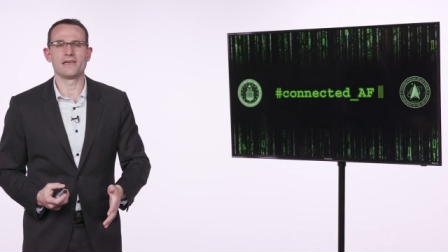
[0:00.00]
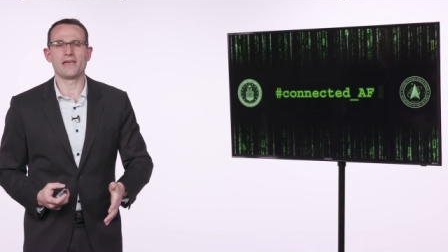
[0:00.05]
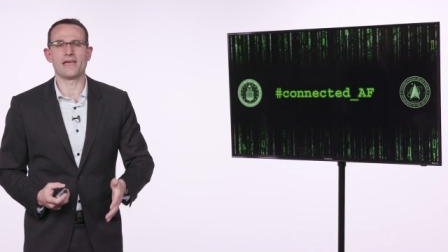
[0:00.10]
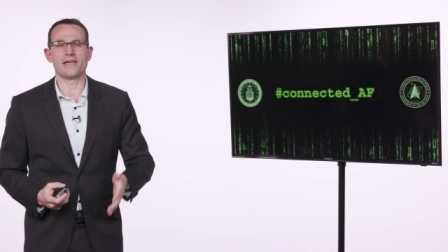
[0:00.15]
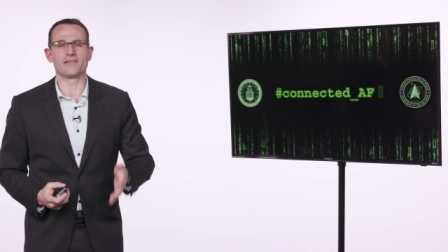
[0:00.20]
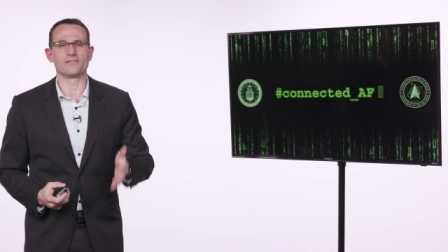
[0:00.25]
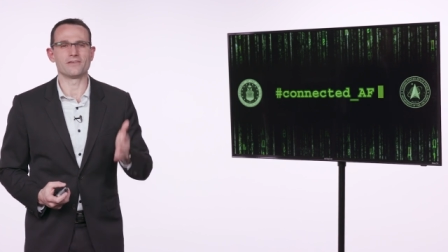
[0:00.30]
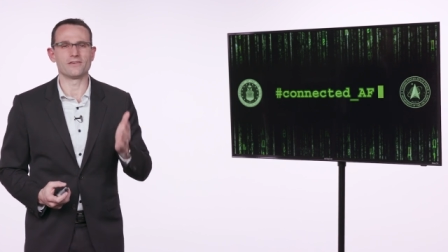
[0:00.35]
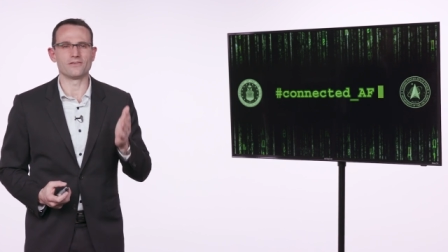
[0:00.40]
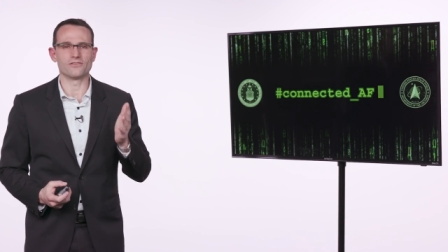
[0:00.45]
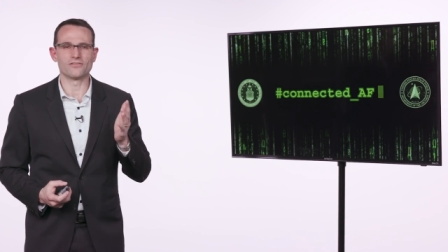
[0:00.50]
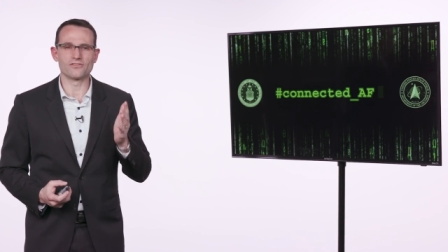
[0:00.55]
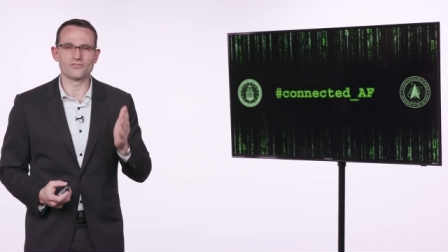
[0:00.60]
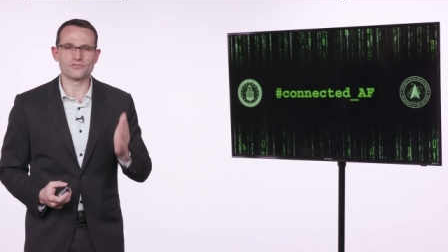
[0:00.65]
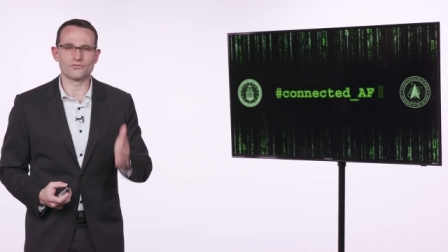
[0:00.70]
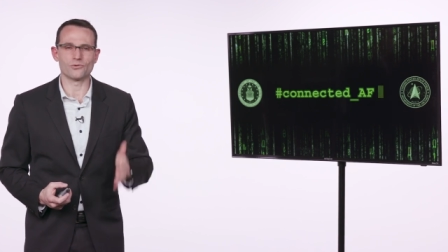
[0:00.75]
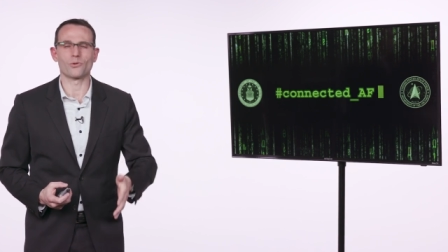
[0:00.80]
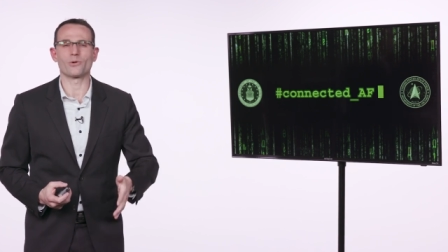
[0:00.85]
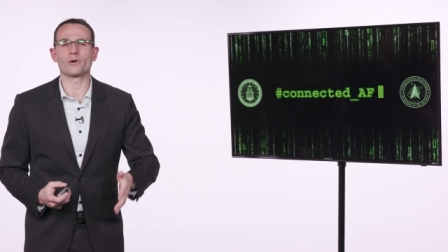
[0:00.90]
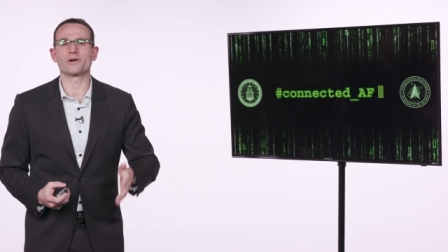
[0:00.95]
has
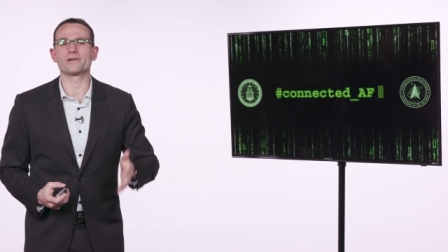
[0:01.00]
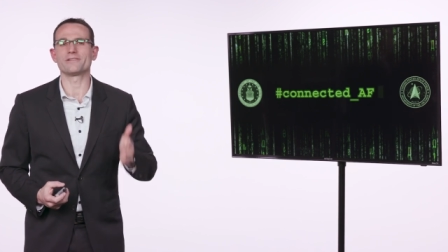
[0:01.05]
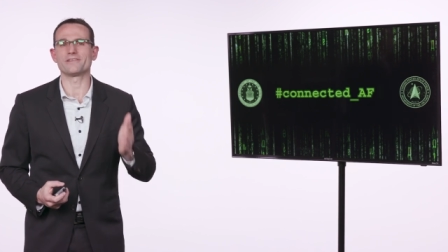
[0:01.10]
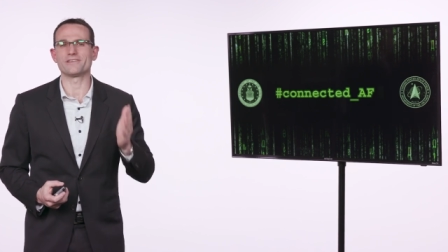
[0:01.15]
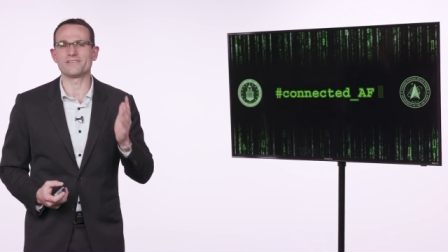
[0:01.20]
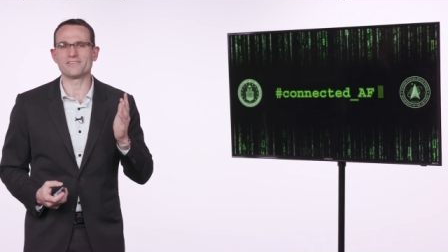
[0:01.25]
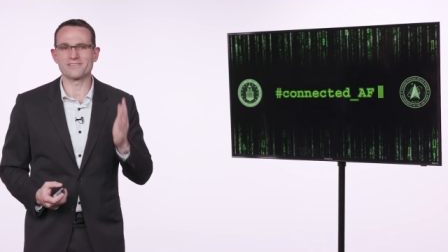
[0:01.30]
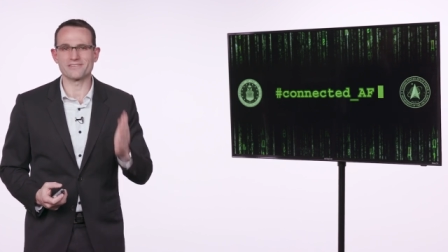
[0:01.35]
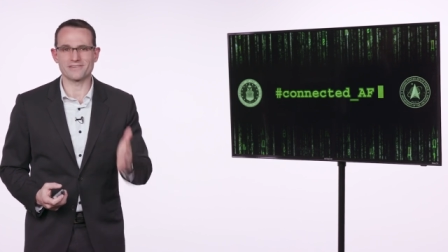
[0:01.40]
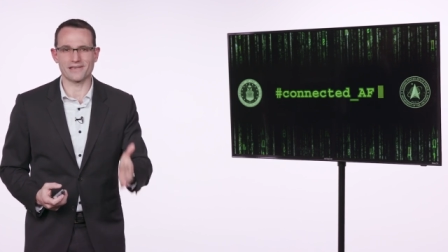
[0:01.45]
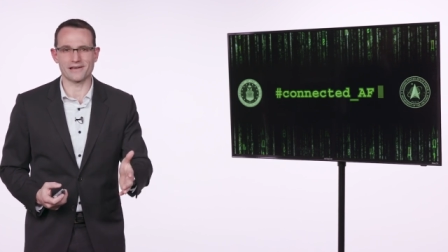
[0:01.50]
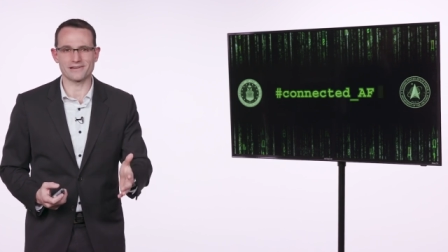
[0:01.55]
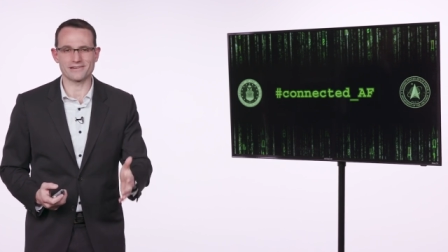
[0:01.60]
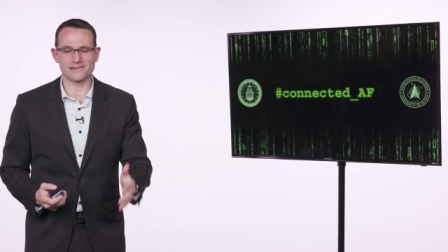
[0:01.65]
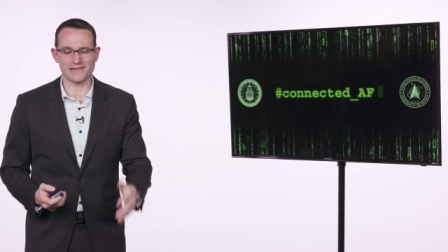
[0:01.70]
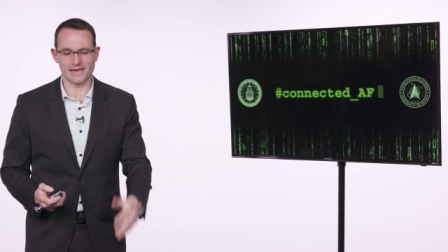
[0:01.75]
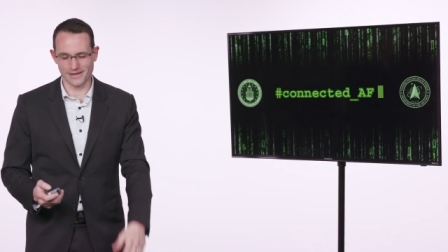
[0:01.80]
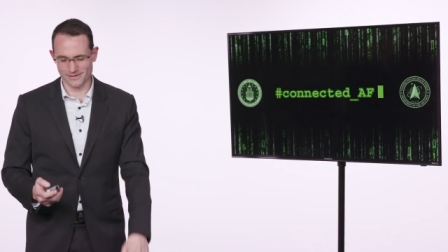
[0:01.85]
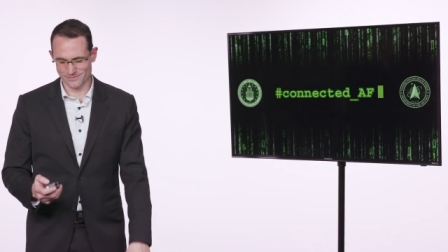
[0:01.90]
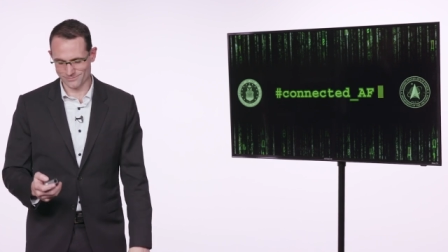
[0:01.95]
historically
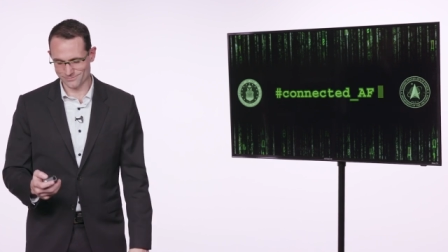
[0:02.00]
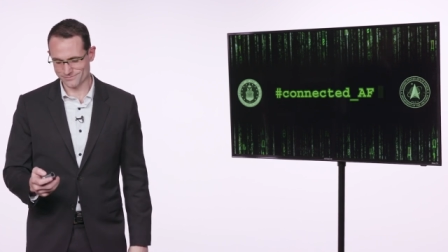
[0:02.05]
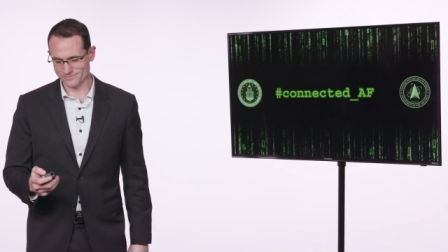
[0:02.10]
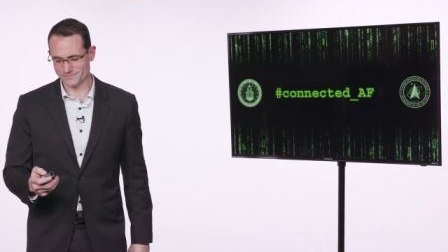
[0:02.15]
sucked at.